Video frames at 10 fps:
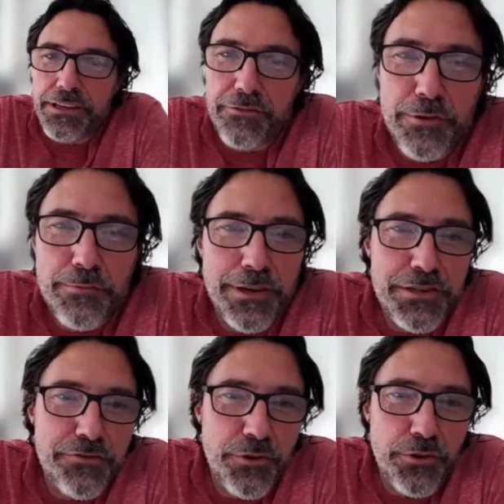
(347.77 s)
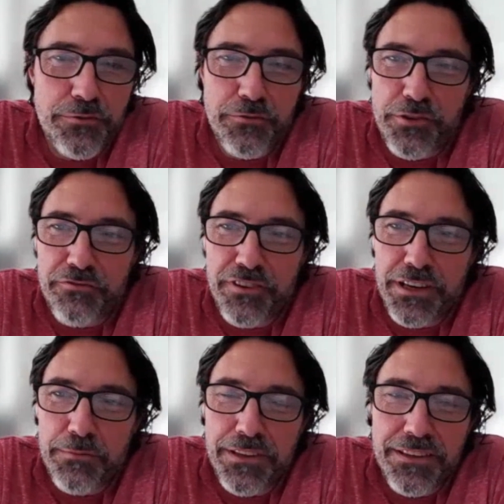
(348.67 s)
Thank you very much for
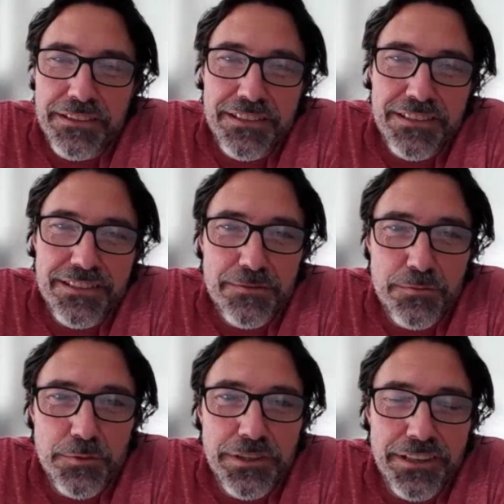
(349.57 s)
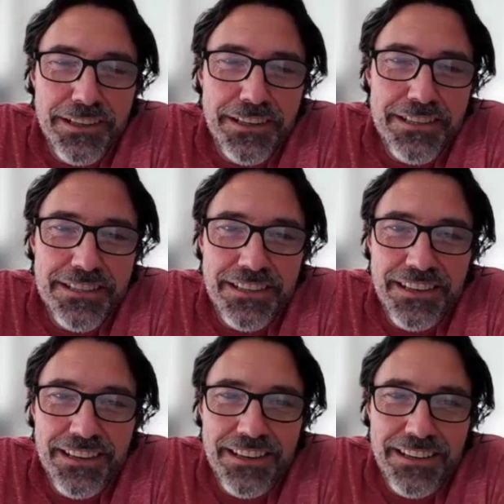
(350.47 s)
inviting me. This is really nice,
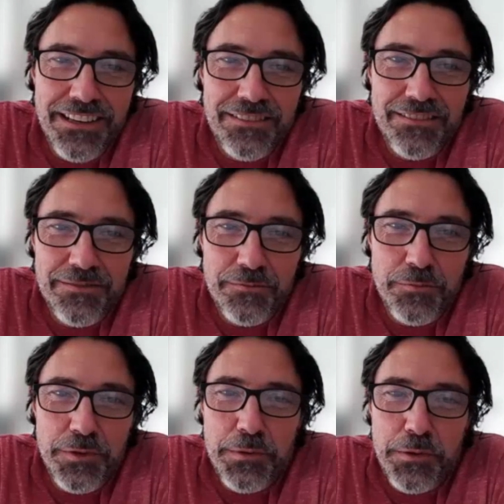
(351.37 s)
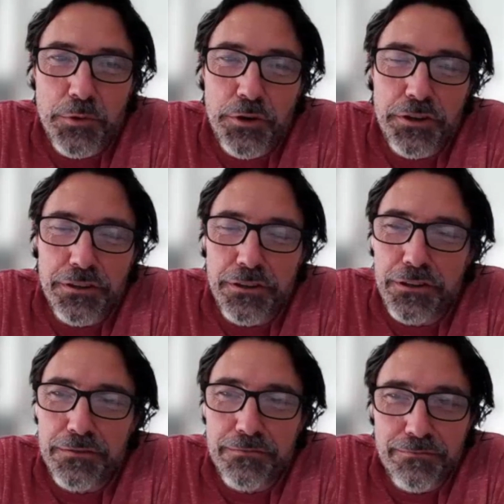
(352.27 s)
and we've been working a
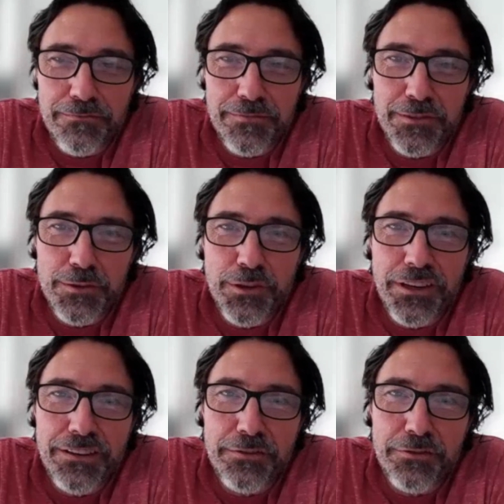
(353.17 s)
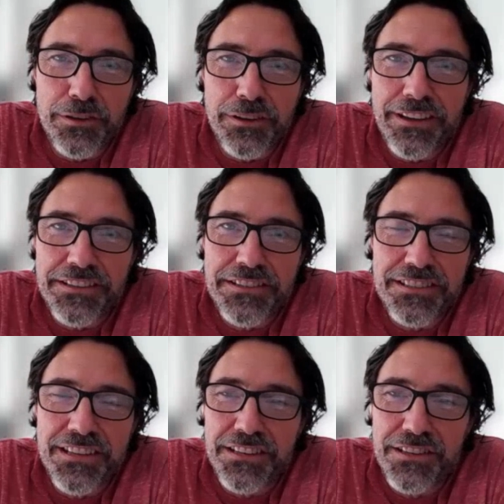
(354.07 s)
lot together for the last
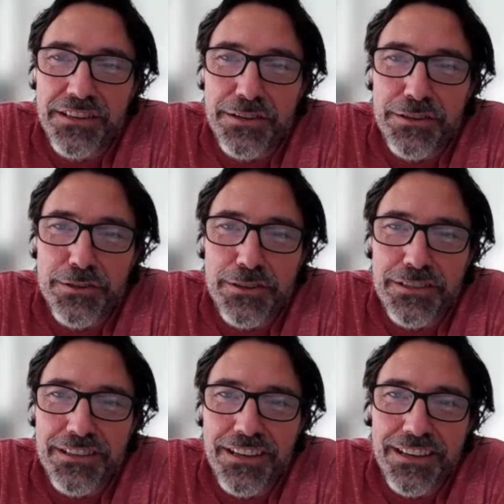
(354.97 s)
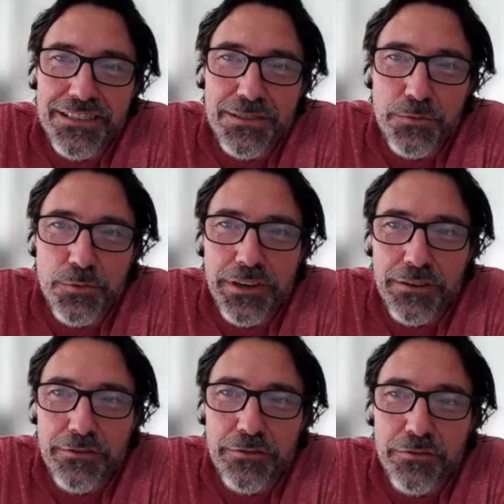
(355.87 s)
10 years, so it's a nice way
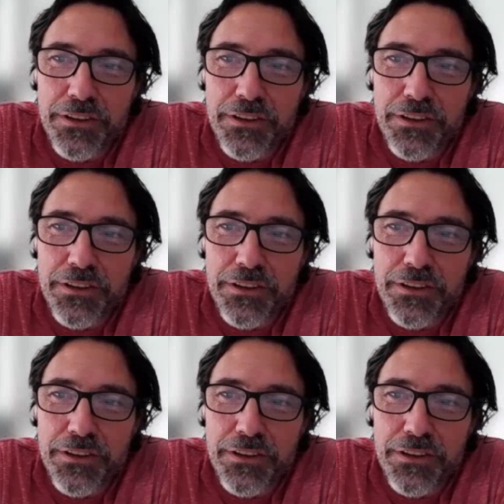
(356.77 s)
of